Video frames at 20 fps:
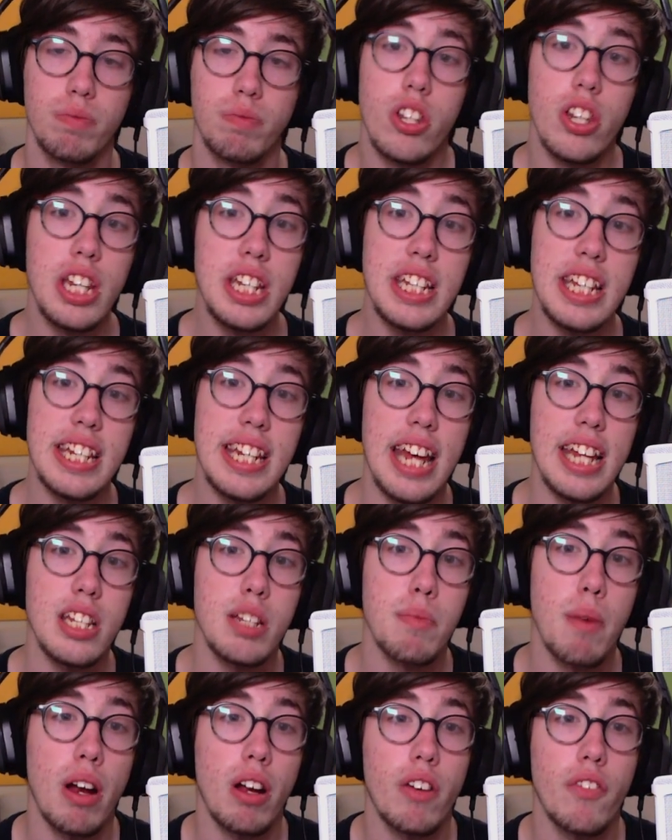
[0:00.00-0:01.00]
This condenser
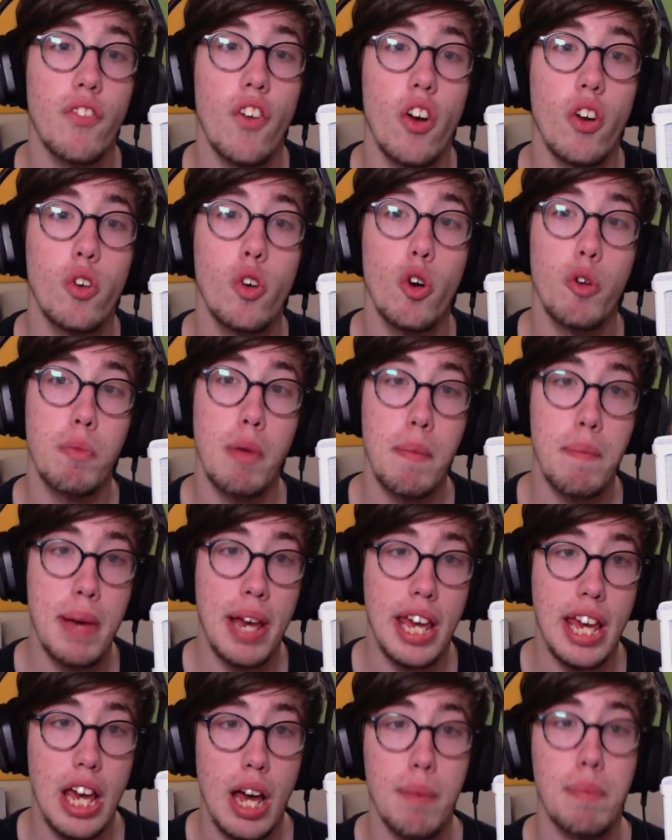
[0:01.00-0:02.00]
microphone could be
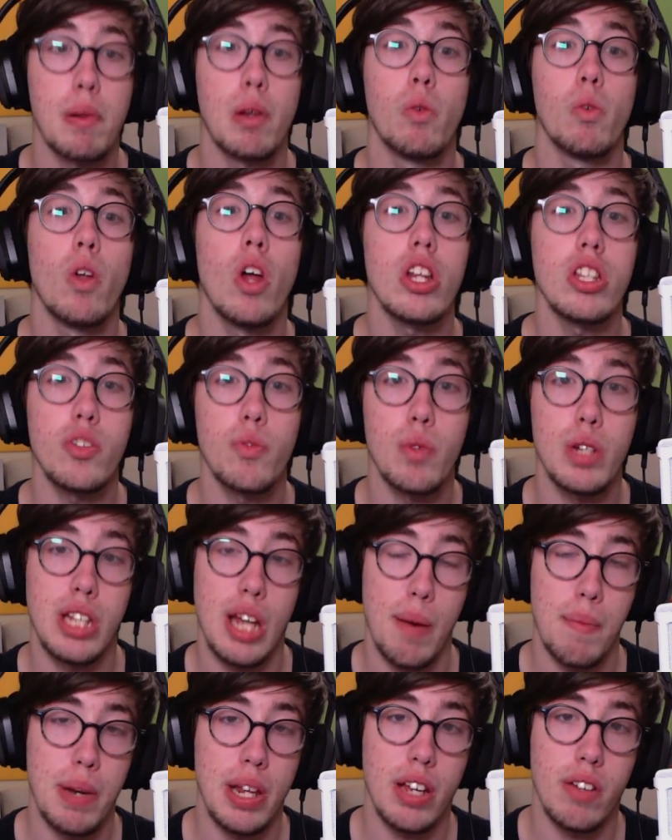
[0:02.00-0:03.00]
picking up lots of what's
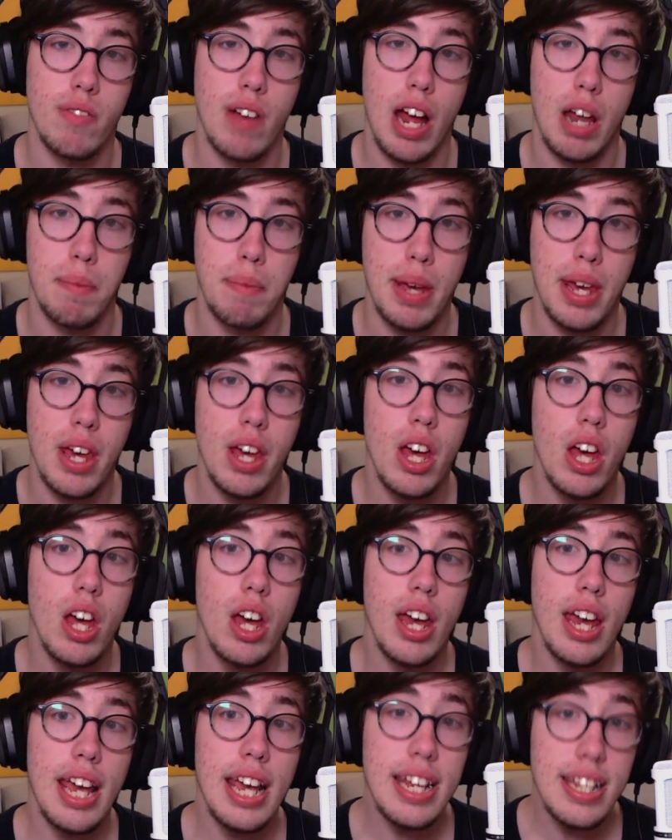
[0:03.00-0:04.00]
happening around me
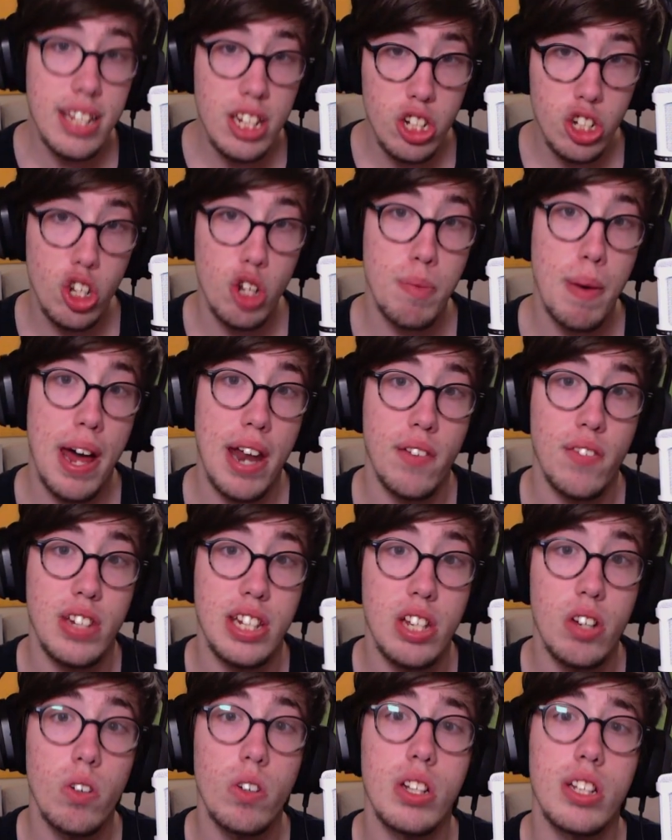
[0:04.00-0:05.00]
isn't too bad of a
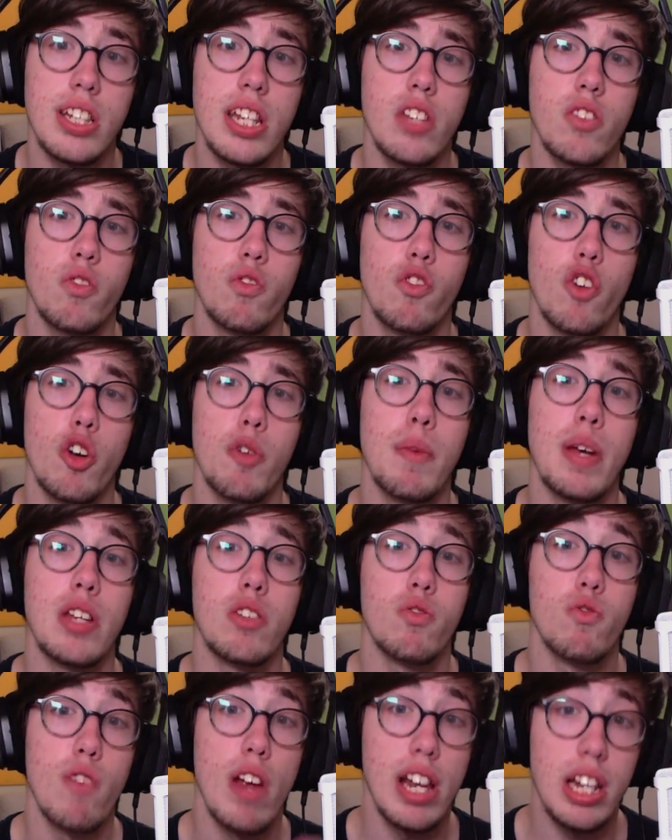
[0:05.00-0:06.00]
deal because this room is
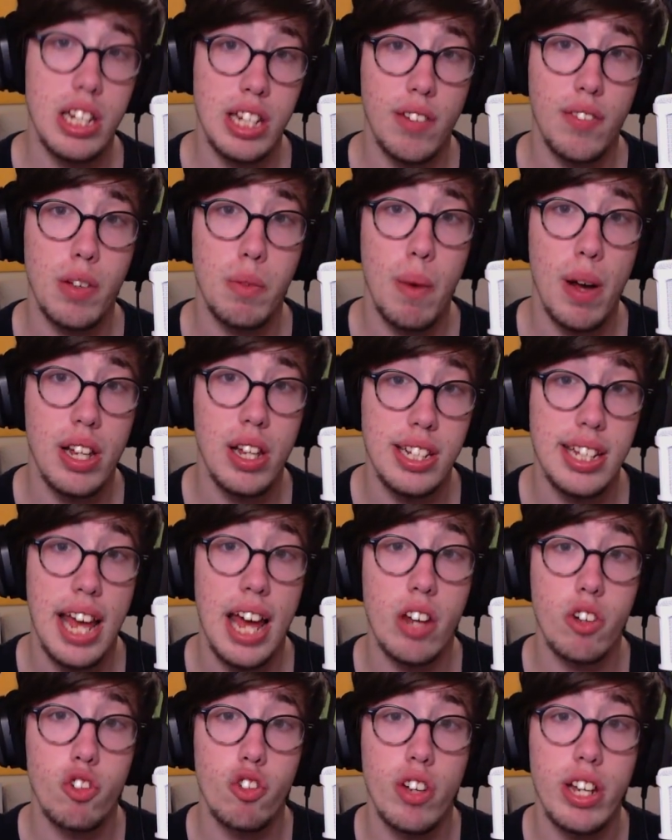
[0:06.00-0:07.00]
relatively well
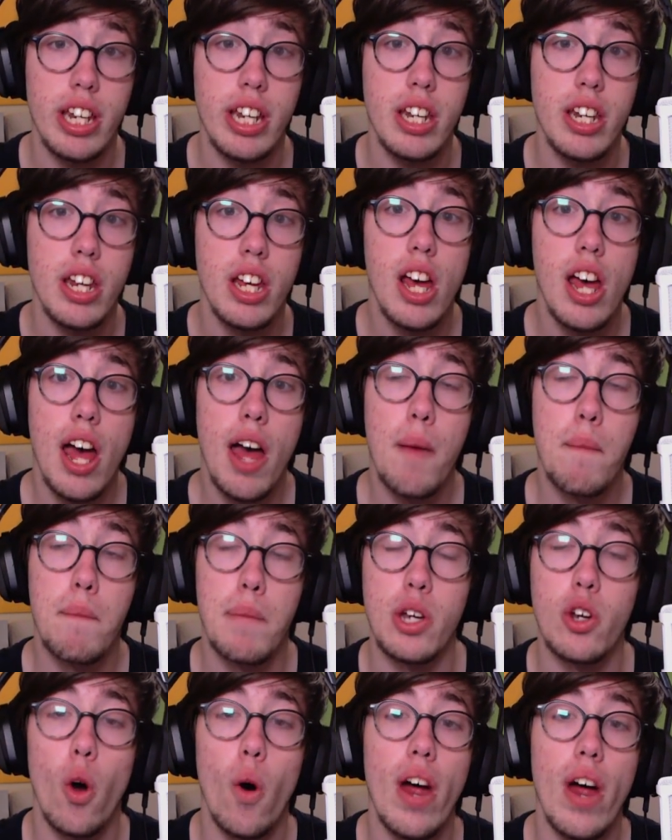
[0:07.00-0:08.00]
sound treated, but
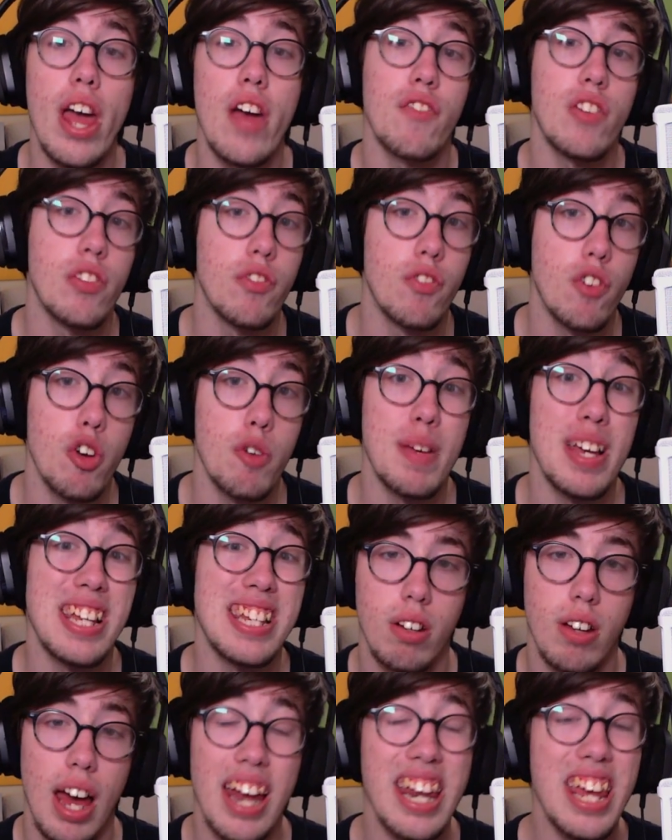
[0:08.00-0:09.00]
not every room
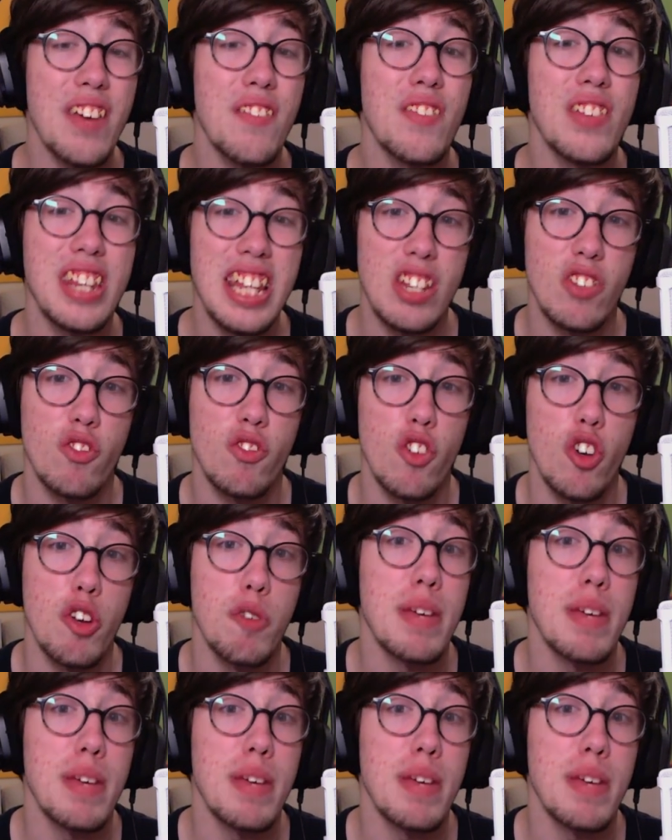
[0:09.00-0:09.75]
is, and even this room